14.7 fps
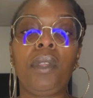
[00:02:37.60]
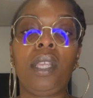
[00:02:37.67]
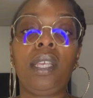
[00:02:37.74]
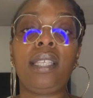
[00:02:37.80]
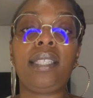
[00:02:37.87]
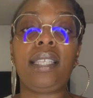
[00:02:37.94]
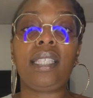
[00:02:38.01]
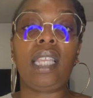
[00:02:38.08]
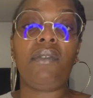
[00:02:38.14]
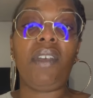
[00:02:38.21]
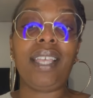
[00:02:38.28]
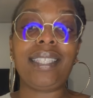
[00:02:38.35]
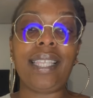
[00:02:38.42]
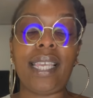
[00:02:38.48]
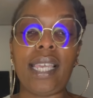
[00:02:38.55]
sensitive
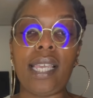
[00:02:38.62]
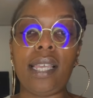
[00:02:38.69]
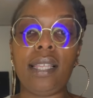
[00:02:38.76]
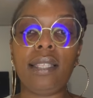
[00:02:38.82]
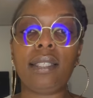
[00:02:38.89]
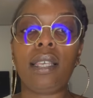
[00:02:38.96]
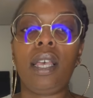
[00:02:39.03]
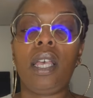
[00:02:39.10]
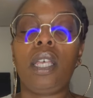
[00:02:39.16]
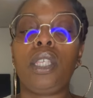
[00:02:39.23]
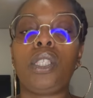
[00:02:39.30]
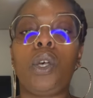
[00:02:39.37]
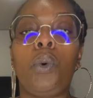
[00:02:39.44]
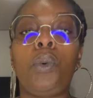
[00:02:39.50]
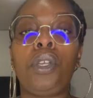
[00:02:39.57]
as the ends.
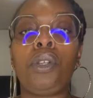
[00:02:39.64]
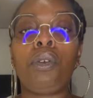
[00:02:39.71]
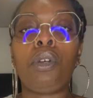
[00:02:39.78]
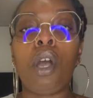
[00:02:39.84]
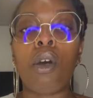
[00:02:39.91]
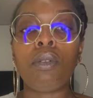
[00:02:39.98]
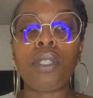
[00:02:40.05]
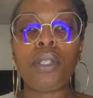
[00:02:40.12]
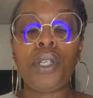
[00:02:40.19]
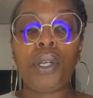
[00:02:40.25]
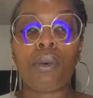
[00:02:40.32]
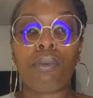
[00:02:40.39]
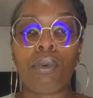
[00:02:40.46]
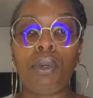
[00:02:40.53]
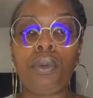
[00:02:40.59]
So when you go to your
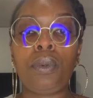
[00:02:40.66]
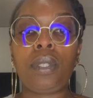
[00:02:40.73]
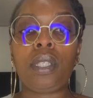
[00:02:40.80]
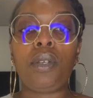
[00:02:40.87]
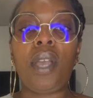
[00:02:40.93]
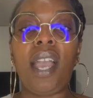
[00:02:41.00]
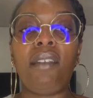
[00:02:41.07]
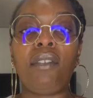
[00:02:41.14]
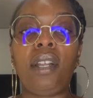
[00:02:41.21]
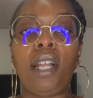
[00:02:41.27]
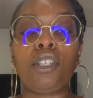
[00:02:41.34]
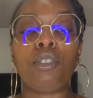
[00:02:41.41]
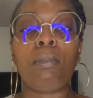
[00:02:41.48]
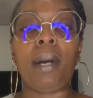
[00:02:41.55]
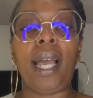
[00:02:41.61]
roots, you have your
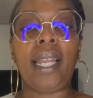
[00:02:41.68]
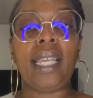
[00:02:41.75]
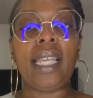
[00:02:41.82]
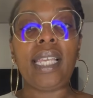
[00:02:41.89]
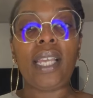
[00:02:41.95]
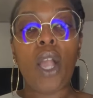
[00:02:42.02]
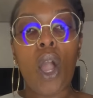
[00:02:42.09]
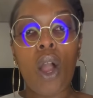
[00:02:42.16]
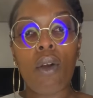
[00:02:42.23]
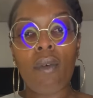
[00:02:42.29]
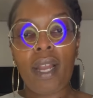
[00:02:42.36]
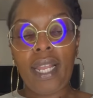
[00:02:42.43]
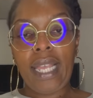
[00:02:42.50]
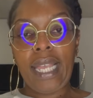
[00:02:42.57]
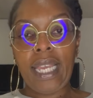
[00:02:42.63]
natural body heat
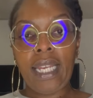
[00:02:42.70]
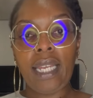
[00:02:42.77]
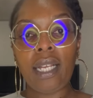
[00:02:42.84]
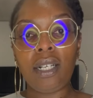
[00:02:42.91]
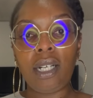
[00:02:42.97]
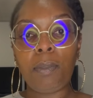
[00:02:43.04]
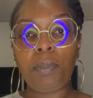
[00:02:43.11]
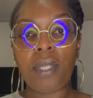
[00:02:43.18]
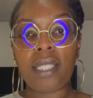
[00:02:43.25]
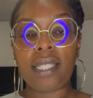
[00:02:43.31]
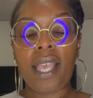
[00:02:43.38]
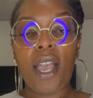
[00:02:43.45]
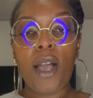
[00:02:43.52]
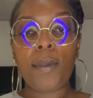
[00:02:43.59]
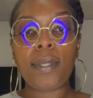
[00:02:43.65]
already heating up the
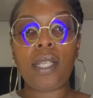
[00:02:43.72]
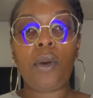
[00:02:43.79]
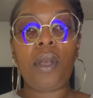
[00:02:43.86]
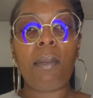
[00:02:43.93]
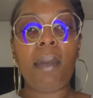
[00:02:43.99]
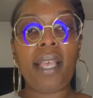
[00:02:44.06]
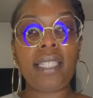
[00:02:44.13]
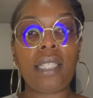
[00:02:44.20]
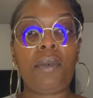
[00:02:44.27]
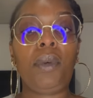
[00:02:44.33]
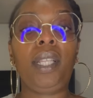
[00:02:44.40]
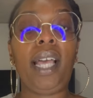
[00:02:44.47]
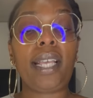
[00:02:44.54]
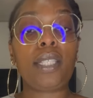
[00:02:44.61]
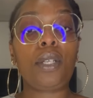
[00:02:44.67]
scalp, so it makes the
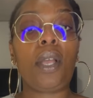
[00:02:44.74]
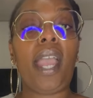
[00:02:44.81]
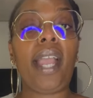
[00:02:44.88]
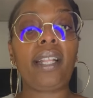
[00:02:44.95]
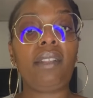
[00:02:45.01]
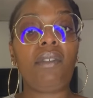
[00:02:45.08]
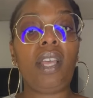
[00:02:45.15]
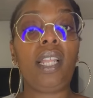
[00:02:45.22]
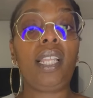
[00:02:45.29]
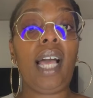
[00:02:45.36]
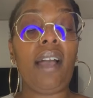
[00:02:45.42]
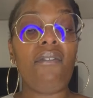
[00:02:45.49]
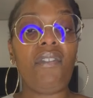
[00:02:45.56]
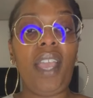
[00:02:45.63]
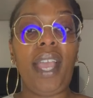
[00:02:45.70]
relaxer activate a
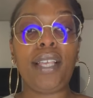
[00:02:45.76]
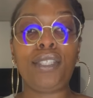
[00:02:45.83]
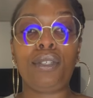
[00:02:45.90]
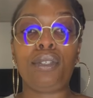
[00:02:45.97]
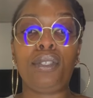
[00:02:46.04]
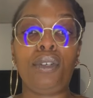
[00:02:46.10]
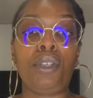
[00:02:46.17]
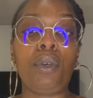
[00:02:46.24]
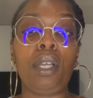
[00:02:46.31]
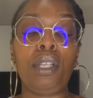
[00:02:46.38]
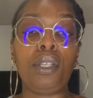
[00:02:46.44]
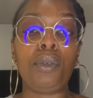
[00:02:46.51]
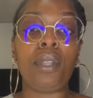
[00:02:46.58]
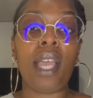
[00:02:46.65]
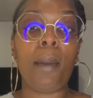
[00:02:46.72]
lot faster, so you can
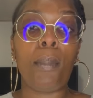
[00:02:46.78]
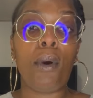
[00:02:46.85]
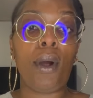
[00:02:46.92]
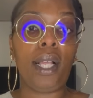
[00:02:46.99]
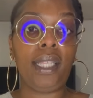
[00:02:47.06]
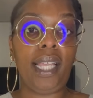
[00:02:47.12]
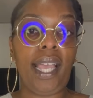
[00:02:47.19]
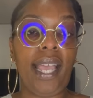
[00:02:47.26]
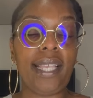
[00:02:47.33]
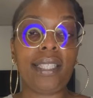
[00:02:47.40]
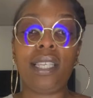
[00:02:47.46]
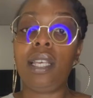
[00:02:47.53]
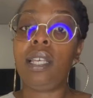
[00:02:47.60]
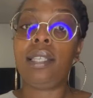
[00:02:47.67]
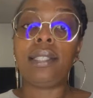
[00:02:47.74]
do that part last.
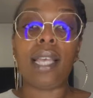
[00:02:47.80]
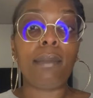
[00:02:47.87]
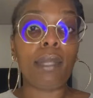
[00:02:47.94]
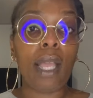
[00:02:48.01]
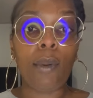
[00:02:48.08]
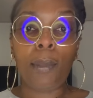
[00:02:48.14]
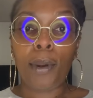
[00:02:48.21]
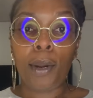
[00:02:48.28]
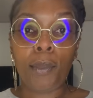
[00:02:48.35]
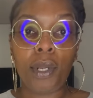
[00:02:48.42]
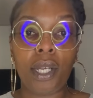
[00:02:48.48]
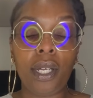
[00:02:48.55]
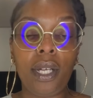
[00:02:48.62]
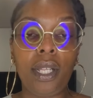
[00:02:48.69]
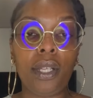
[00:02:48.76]
Same thing with
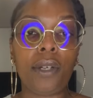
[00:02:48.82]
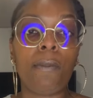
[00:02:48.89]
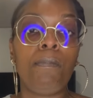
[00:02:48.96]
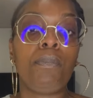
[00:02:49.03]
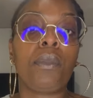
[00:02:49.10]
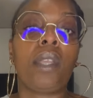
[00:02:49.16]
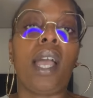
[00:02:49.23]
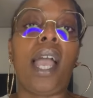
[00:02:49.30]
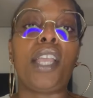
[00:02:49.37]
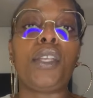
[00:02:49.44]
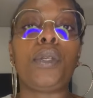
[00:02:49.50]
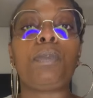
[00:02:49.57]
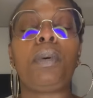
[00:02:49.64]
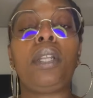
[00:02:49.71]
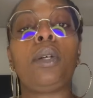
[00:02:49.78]
permanent color.
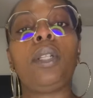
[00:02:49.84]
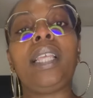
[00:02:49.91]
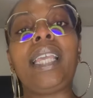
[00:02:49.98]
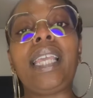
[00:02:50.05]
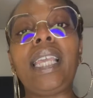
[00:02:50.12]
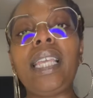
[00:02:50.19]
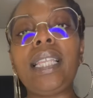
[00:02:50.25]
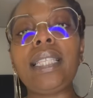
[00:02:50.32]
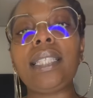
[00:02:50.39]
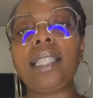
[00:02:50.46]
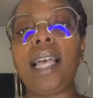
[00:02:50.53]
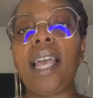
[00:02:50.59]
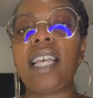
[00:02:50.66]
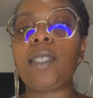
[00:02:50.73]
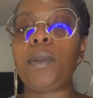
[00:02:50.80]
I put it on the ends
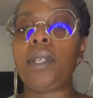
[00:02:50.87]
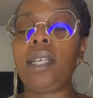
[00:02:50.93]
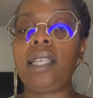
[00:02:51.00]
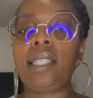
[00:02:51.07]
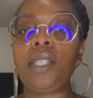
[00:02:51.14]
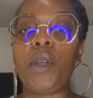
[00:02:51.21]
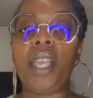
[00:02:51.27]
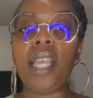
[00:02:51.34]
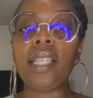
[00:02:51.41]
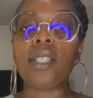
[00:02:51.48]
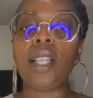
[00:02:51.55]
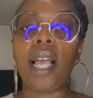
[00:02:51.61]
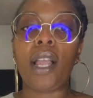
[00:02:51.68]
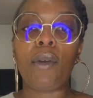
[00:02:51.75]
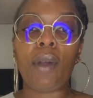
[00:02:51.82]
last because your ends are
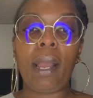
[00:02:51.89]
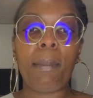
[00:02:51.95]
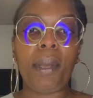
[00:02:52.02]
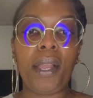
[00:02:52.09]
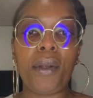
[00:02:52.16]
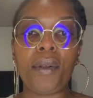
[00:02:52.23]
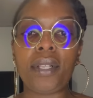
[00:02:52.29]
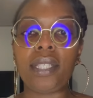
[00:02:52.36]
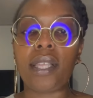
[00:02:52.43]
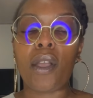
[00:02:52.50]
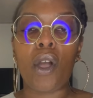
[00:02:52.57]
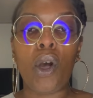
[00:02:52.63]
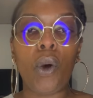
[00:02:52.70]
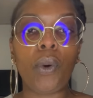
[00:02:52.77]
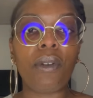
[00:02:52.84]
like grandparents. They're
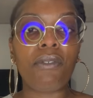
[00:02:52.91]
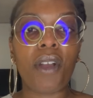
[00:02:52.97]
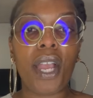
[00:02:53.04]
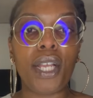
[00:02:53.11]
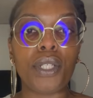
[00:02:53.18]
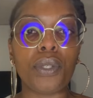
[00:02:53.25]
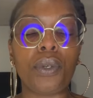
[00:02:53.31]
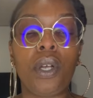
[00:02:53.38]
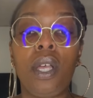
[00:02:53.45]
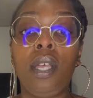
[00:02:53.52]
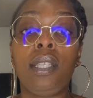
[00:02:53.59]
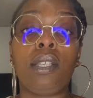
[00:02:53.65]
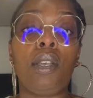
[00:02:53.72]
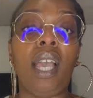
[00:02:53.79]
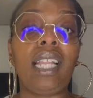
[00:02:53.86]
old and fragile.
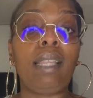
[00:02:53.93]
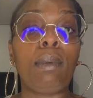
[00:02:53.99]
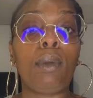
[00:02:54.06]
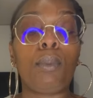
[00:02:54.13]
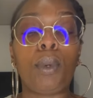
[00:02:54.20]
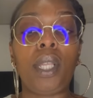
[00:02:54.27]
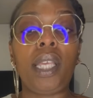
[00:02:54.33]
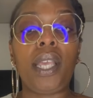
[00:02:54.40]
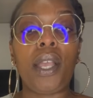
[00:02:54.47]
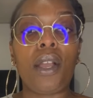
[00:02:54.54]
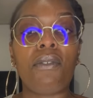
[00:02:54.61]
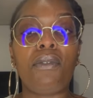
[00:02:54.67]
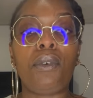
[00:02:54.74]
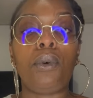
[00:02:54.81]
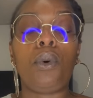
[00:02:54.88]
So you have to be really
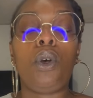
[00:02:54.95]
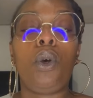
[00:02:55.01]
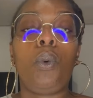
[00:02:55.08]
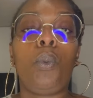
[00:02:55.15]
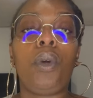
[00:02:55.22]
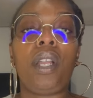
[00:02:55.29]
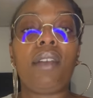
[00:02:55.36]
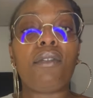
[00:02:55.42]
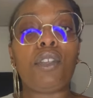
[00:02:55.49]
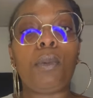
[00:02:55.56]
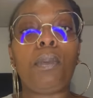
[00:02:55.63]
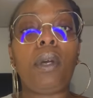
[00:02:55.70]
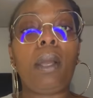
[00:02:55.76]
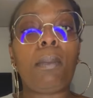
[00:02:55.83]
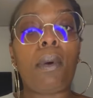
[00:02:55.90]
careful whenever you're
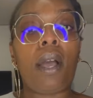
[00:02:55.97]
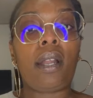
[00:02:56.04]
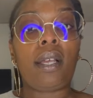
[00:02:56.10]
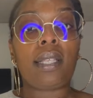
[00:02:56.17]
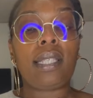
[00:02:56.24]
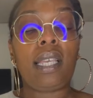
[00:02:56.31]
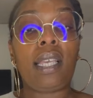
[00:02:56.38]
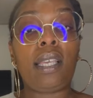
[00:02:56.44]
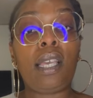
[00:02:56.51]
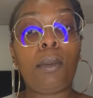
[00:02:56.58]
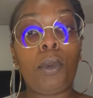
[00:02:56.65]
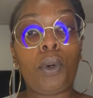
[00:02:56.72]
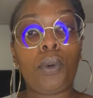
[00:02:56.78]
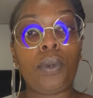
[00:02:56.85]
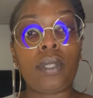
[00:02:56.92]
putting products and
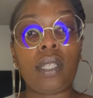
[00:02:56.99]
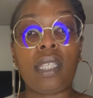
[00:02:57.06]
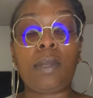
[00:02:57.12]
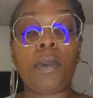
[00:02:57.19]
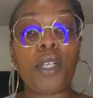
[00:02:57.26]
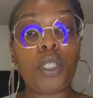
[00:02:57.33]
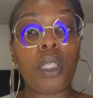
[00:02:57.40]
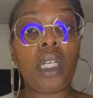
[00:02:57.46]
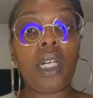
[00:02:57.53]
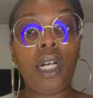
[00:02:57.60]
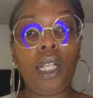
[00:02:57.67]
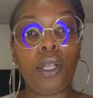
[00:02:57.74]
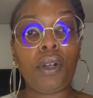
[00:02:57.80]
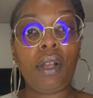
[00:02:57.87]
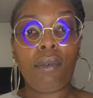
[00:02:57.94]
chemicals, especially
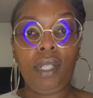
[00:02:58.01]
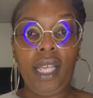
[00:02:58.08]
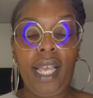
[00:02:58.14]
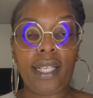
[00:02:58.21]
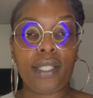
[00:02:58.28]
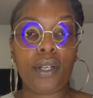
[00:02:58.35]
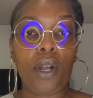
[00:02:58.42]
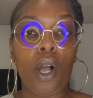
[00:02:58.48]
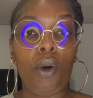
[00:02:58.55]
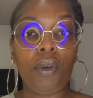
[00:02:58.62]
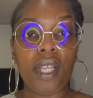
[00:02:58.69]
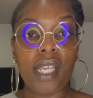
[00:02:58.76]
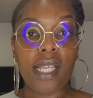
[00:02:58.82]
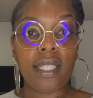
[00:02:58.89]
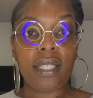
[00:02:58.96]
color and relaxer, on the
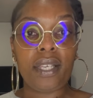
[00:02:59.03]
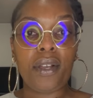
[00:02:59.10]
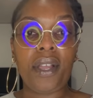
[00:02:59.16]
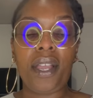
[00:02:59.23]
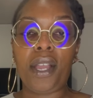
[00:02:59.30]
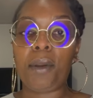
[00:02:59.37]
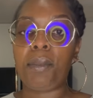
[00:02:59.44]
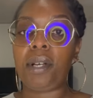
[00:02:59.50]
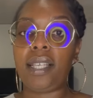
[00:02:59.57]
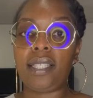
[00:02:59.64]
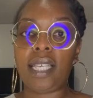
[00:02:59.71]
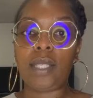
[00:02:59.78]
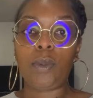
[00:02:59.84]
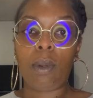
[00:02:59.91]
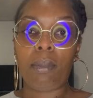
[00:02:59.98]
ends of your hair, because
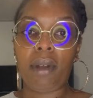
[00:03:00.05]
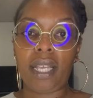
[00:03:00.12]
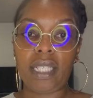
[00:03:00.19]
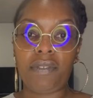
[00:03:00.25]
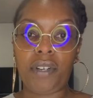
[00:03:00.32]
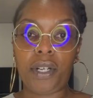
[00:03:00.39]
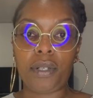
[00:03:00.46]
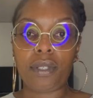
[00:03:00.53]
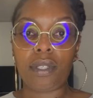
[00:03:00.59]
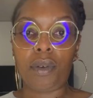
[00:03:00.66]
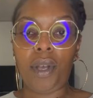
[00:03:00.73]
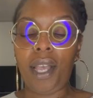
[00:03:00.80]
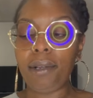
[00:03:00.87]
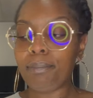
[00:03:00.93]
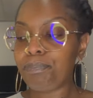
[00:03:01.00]
that's what breaks first,
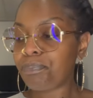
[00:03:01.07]
okay?